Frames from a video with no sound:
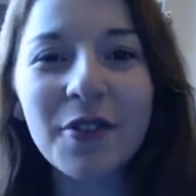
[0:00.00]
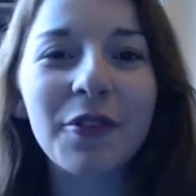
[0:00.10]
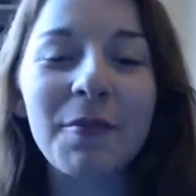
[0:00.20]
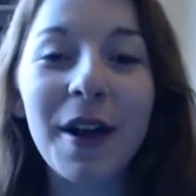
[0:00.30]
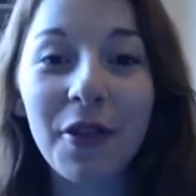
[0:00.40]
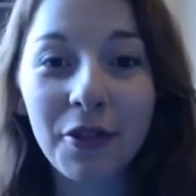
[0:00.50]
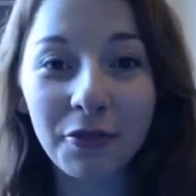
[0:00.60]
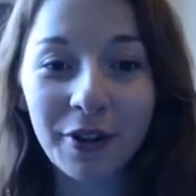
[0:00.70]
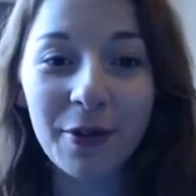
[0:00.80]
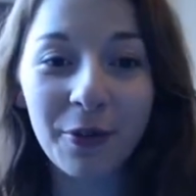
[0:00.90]
from my
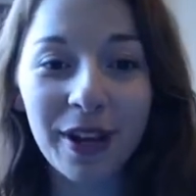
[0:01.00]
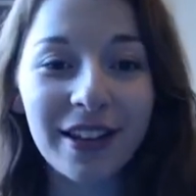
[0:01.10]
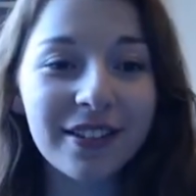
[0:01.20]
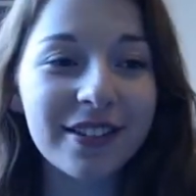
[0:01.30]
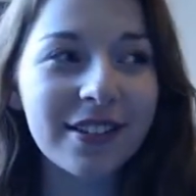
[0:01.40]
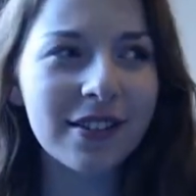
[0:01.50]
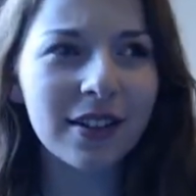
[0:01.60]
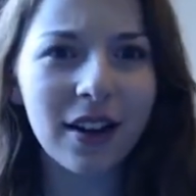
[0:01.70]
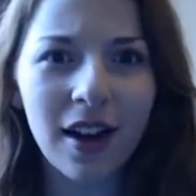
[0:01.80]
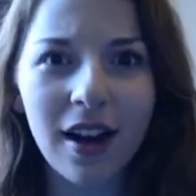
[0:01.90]
3 weeks
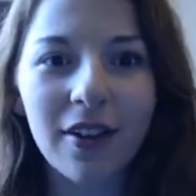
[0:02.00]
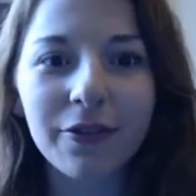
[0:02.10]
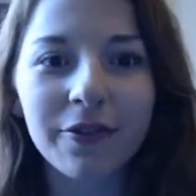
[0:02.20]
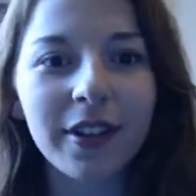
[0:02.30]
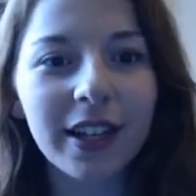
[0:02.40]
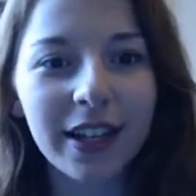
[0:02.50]
and a half